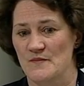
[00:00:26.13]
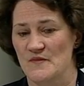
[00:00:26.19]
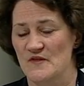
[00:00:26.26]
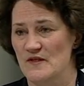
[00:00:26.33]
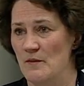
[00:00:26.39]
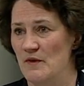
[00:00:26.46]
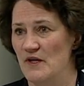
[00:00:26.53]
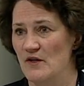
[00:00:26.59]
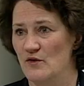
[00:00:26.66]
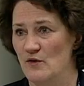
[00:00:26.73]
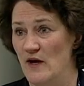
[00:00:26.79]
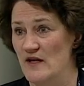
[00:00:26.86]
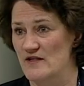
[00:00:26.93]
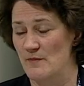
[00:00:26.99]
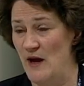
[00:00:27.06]
somebody who
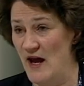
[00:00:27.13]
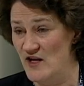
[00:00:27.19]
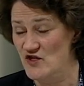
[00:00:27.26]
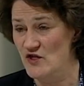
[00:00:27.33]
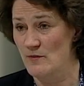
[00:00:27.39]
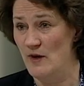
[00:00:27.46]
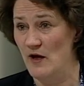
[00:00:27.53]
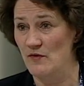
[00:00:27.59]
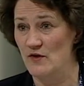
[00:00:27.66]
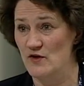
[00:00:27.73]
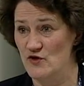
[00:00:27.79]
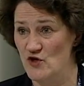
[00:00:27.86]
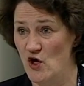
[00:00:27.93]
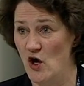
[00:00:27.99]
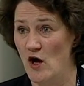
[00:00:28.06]
has a passion about
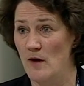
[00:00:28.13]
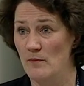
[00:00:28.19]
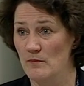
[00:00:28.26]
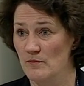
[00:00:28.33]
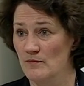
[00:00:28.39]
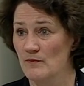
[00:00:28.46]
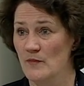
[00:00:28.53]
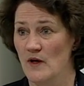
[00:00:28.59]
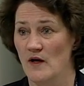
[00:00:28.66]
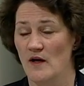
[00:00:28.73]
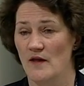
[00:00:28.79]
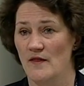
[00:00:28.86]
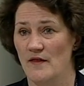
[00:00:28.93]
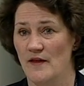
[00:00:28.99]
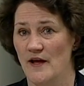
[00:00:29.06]
their job.
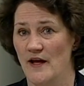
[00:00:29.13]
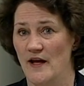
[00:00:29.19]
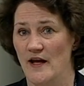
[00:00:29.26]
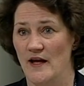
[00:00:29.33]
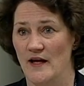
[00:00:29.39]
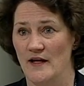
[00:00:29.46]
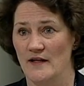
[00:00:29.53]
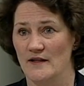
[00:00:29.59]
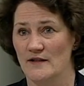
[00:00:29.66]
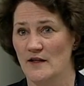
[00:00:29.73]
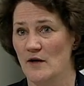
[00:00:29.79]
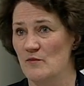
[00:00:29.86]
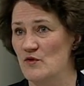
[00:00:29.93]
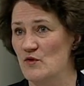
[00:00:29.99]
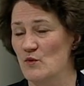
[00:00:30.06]
They
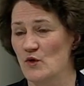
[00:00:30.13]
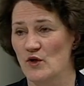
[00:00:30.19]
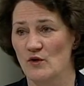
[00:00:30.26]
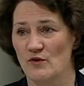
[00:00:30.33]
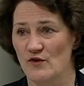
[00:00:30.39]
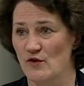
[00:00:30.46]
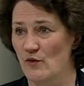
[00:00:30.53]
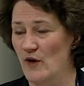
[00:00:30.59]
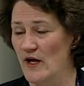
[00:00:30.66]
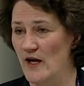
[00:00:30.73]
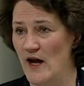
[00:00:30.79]
come to work with a great